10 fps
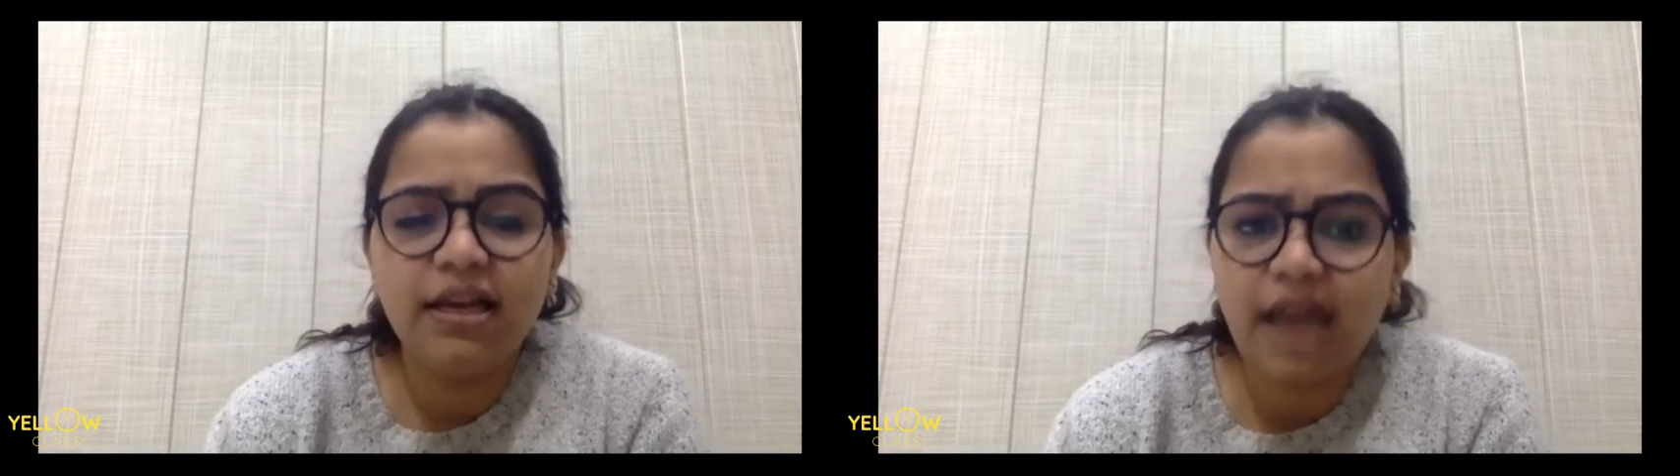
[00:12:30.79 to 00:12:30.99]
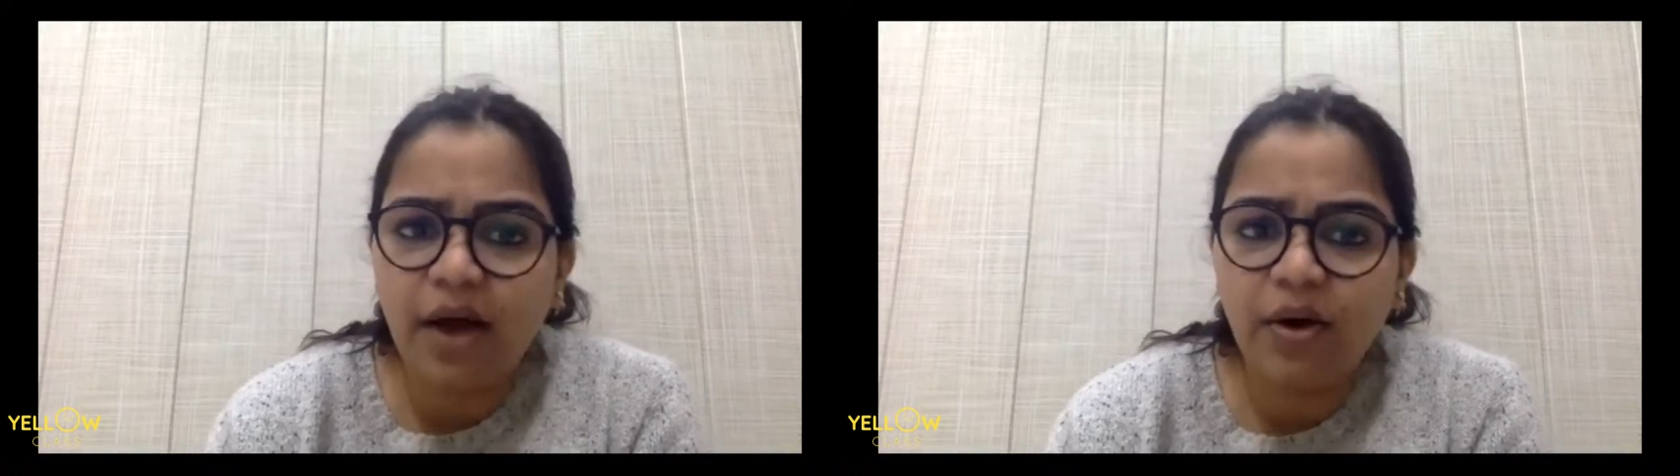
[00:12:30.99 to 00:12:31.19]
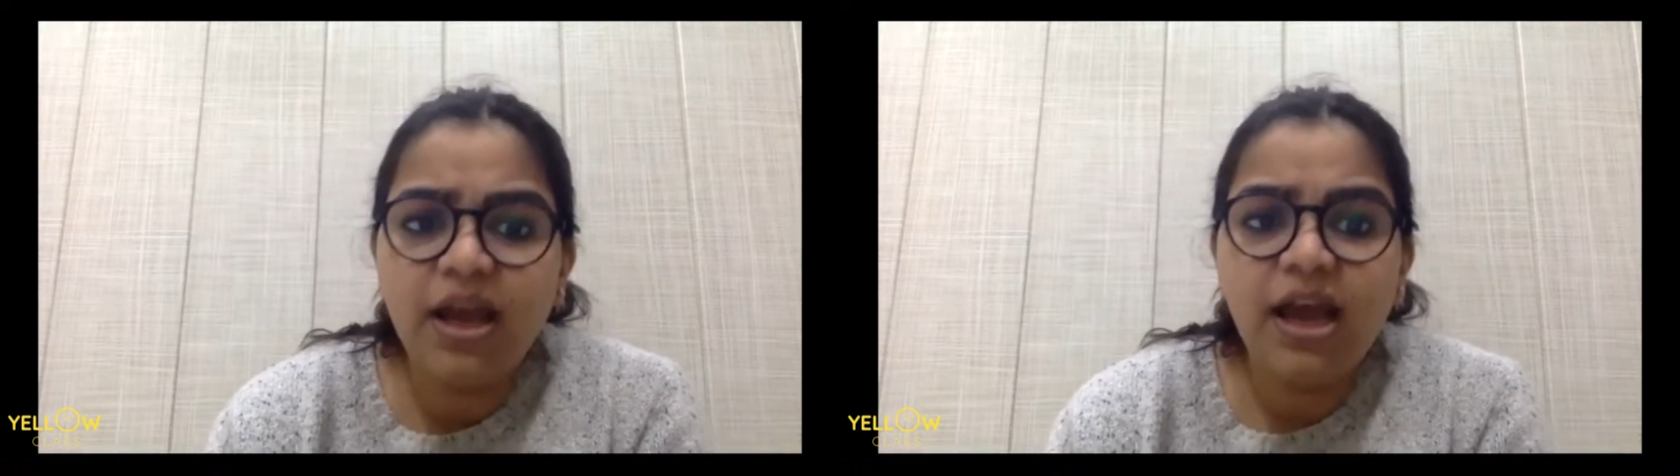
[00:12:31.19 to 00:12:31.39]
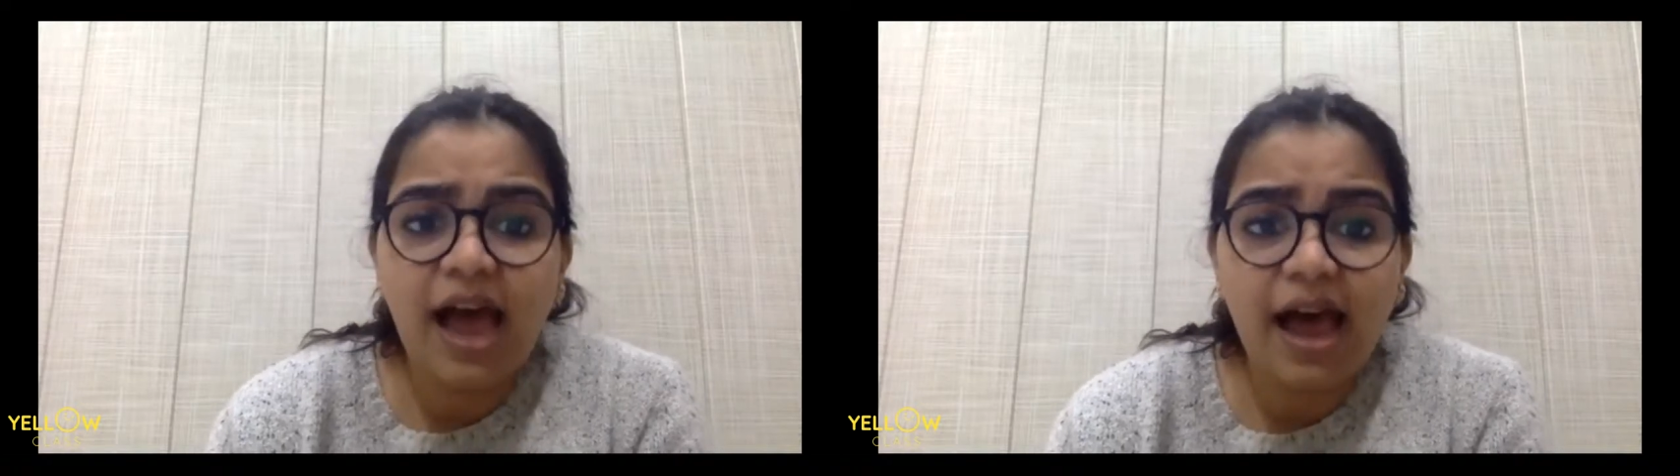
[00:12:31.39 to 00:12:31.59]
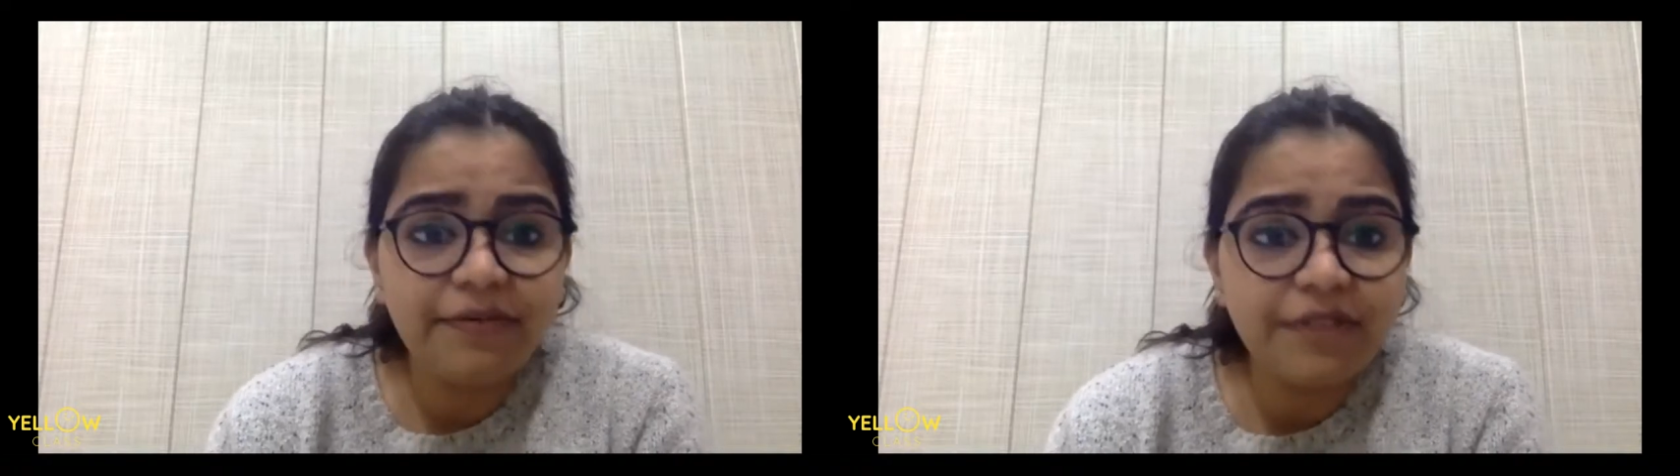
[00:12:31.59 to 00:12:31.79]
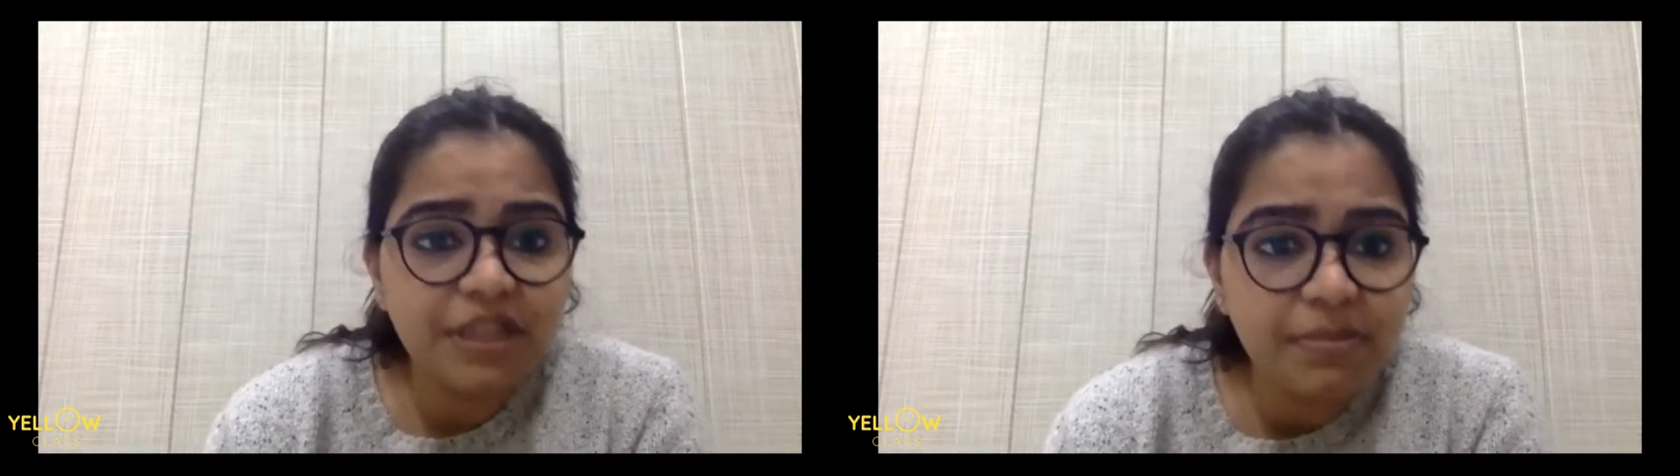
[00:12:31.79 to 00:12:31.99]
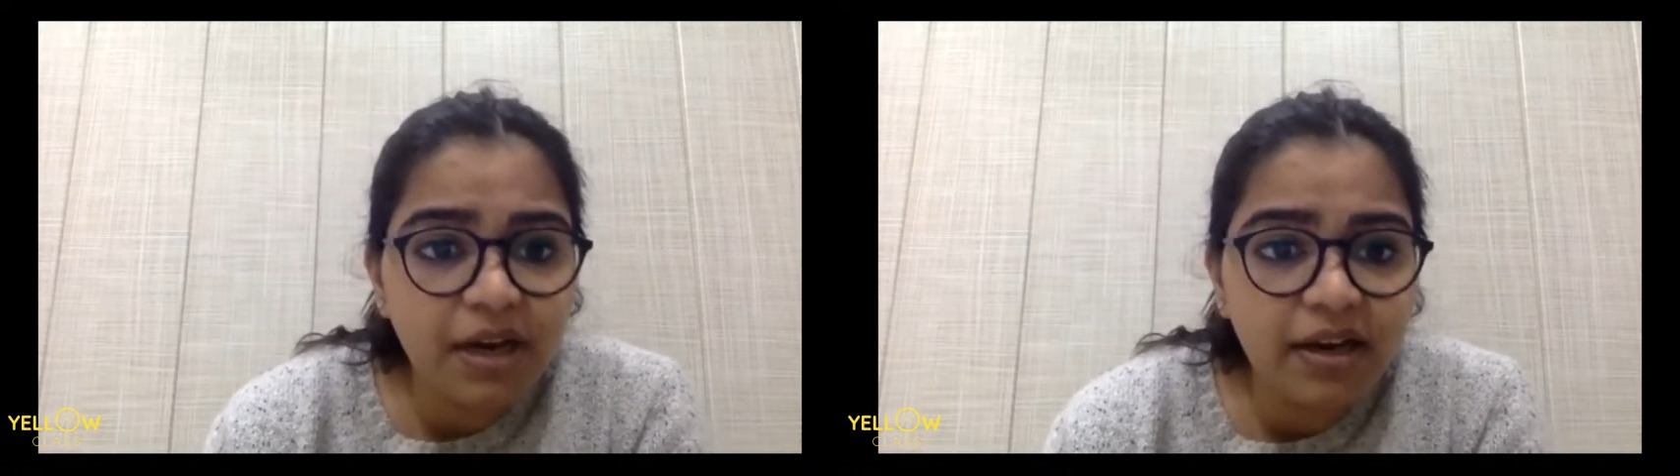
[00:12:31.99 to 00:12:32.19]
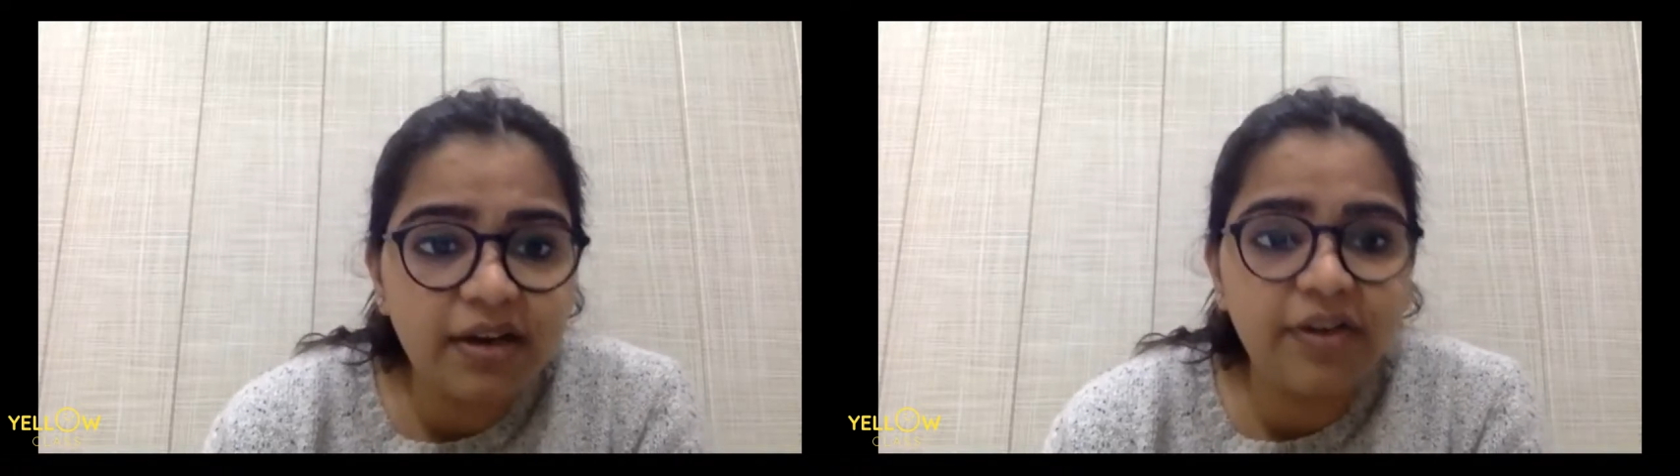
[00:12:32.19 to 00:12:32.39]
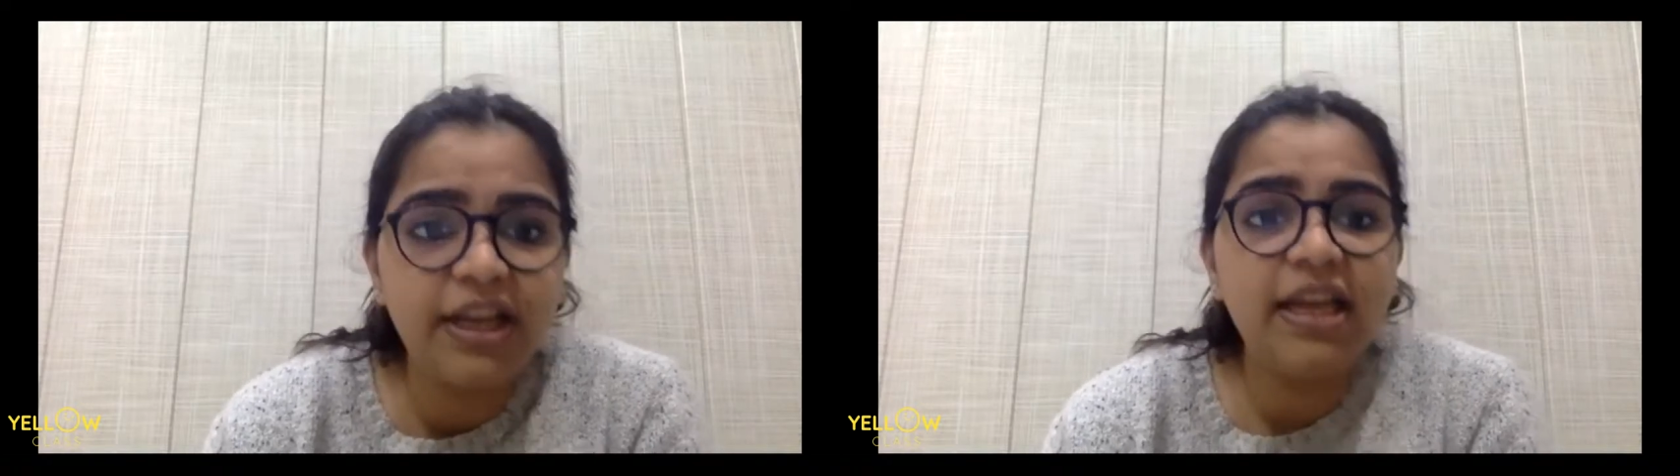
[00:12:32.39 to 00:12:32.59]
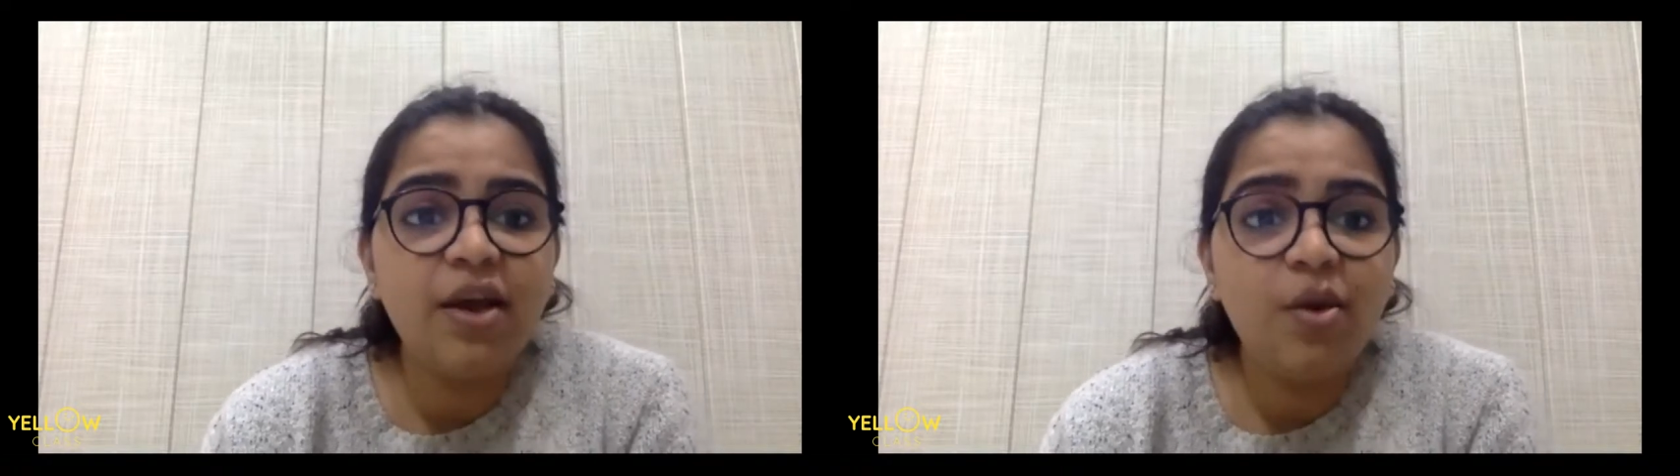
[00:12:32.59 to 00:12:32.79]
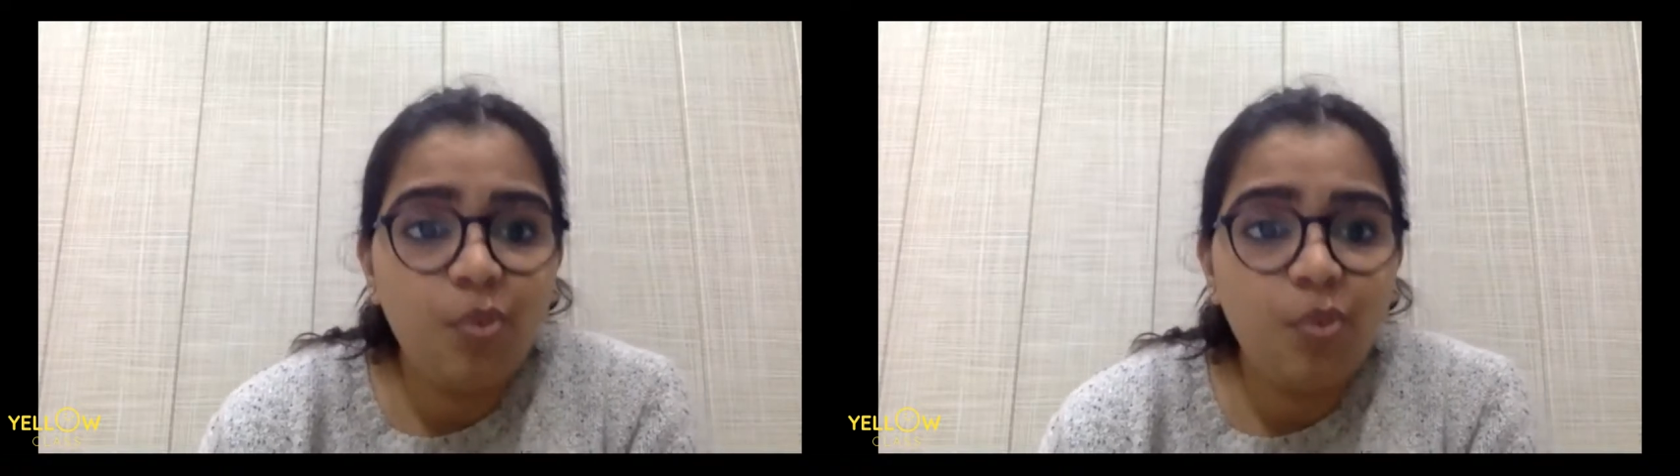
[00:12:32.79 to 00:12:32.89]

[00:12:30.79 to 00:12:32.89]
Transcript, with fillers: Now, after Mercury,